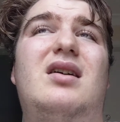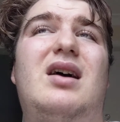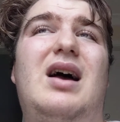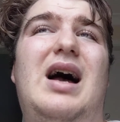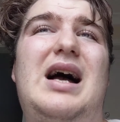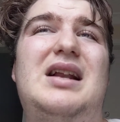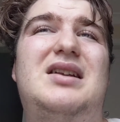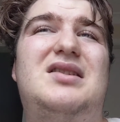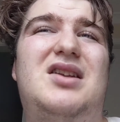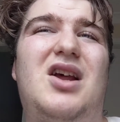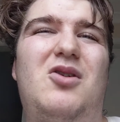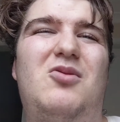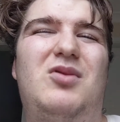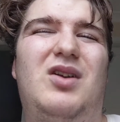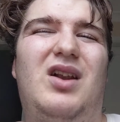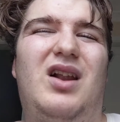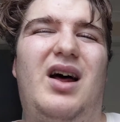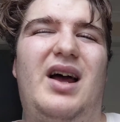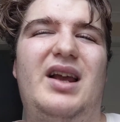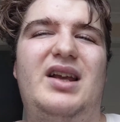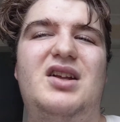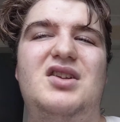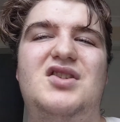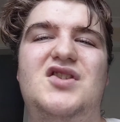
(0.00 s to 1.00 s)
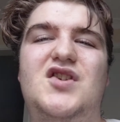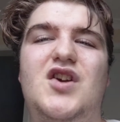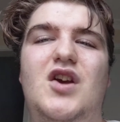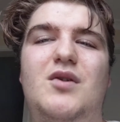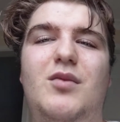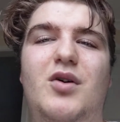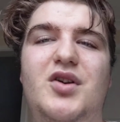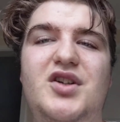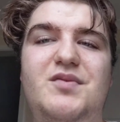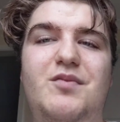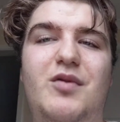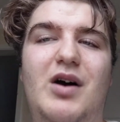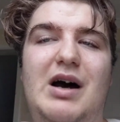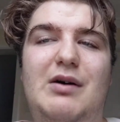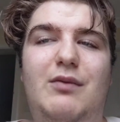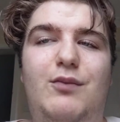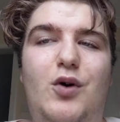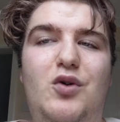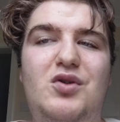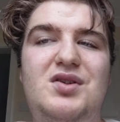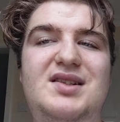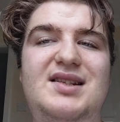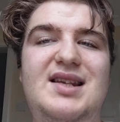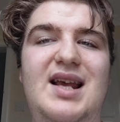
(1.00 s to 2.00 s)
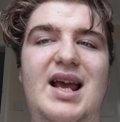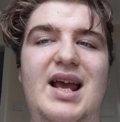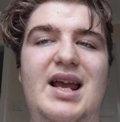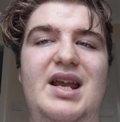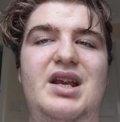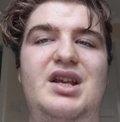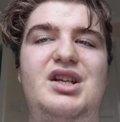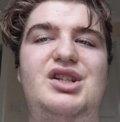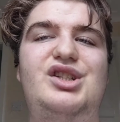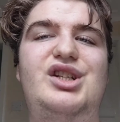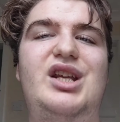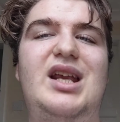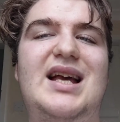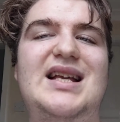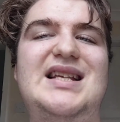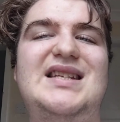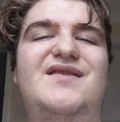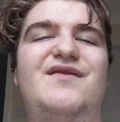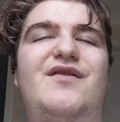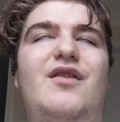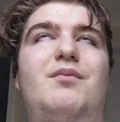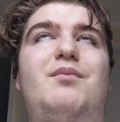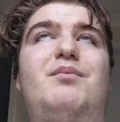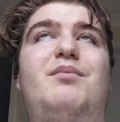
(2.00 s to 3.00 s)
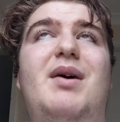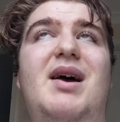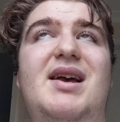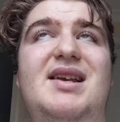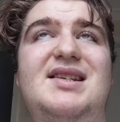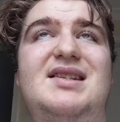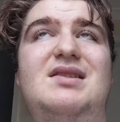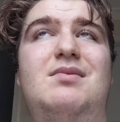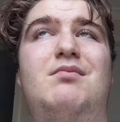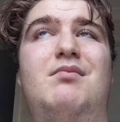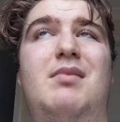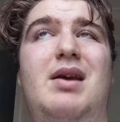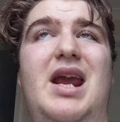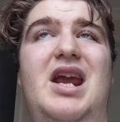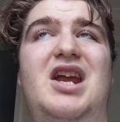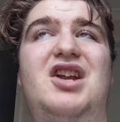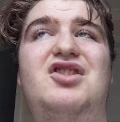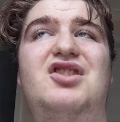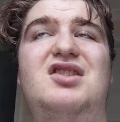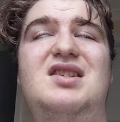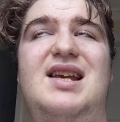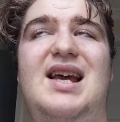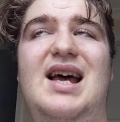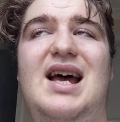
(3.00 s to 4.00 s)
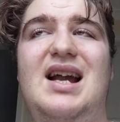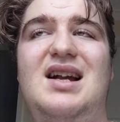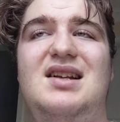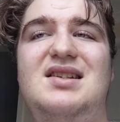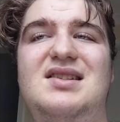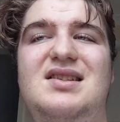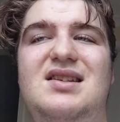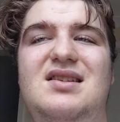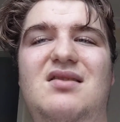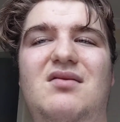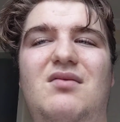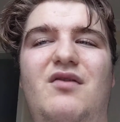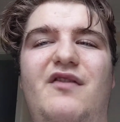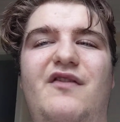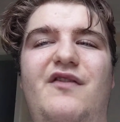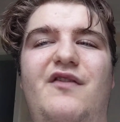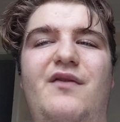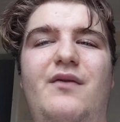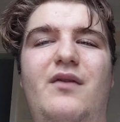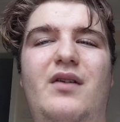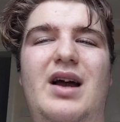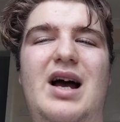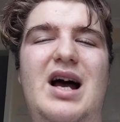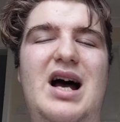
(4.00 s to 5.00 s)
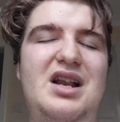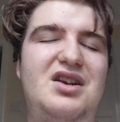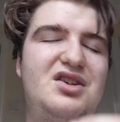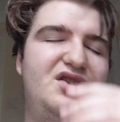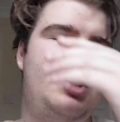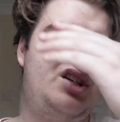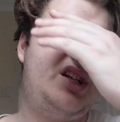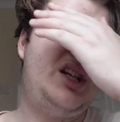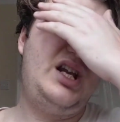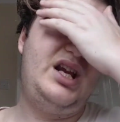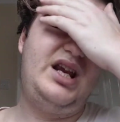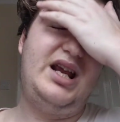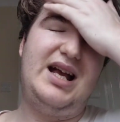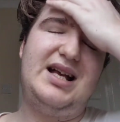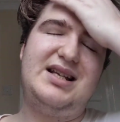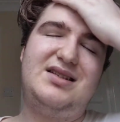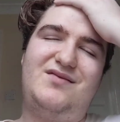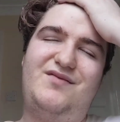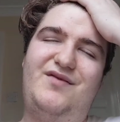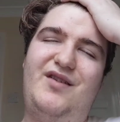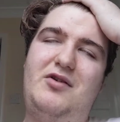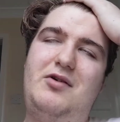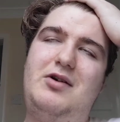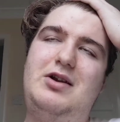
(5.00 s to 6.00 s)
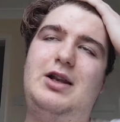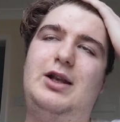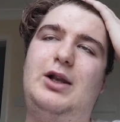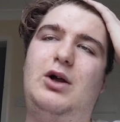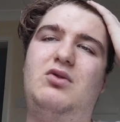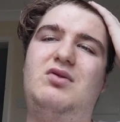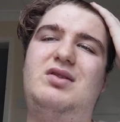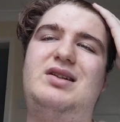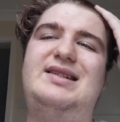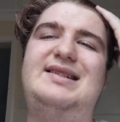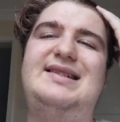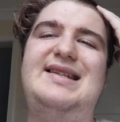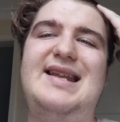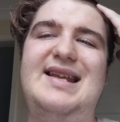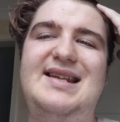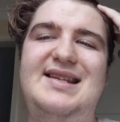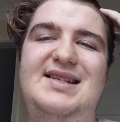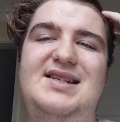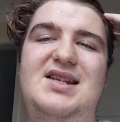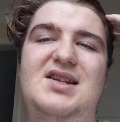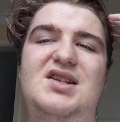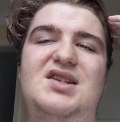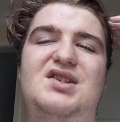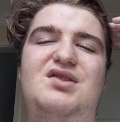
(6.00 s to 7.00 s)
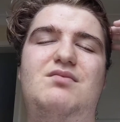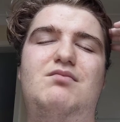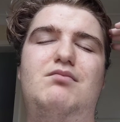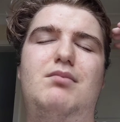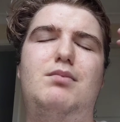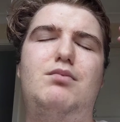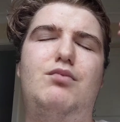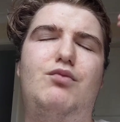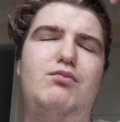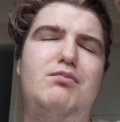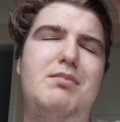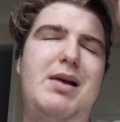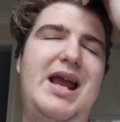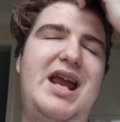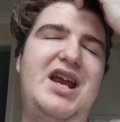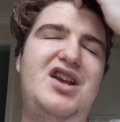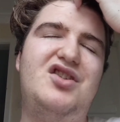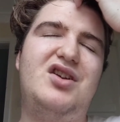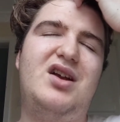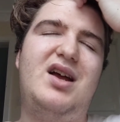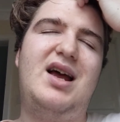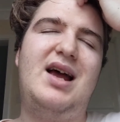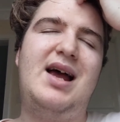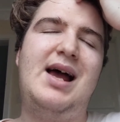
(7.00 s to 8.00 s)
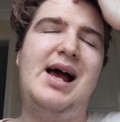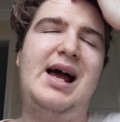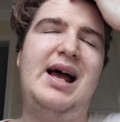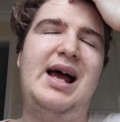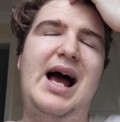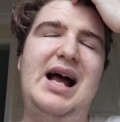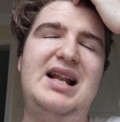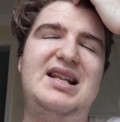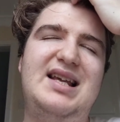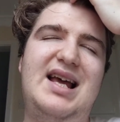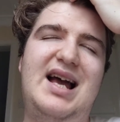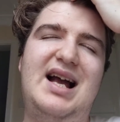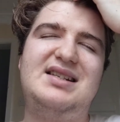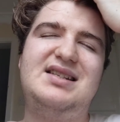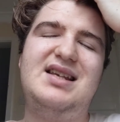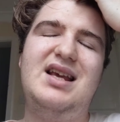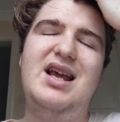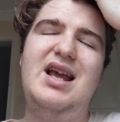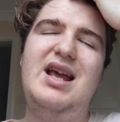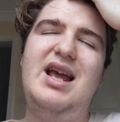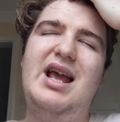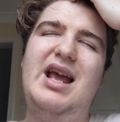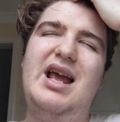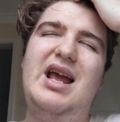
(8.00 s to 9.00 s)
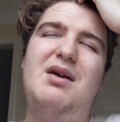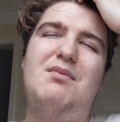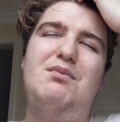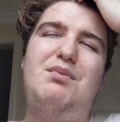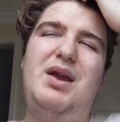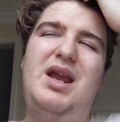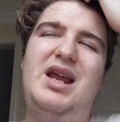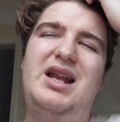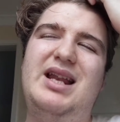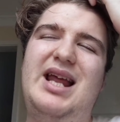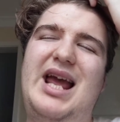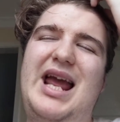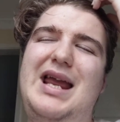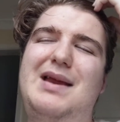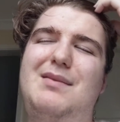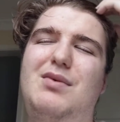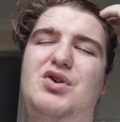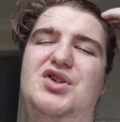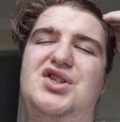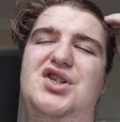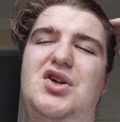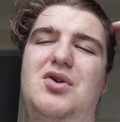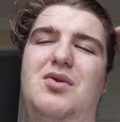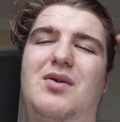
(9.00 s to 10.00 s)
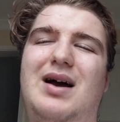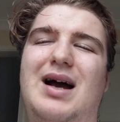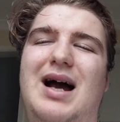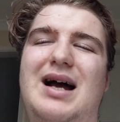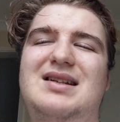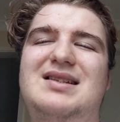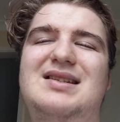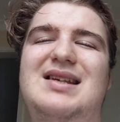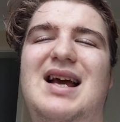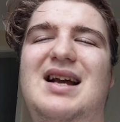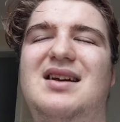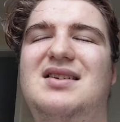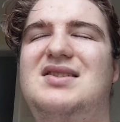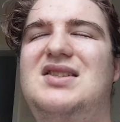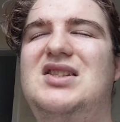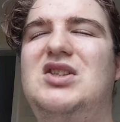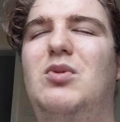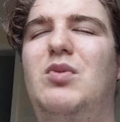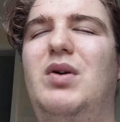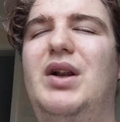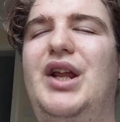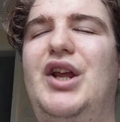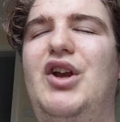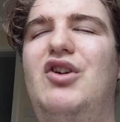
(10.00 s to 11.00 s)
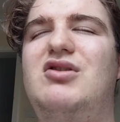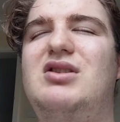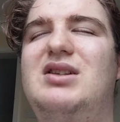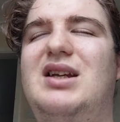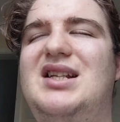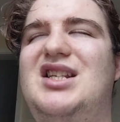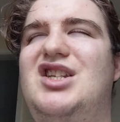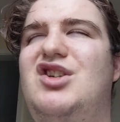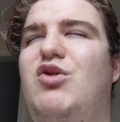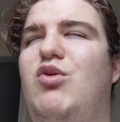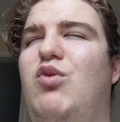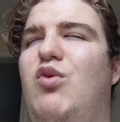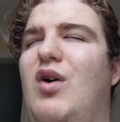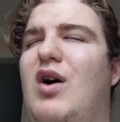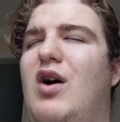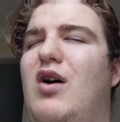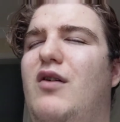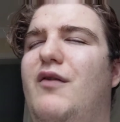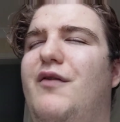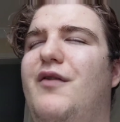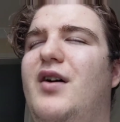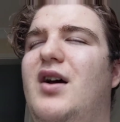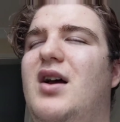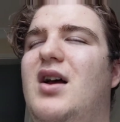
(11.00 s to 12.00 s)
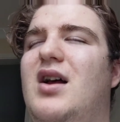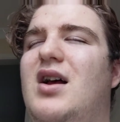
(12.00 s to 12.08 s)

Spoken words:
I don't like her too much, but I will say she has the best mage attacks, and she has very long distance mage attacks. being able to attack somebody who's like 12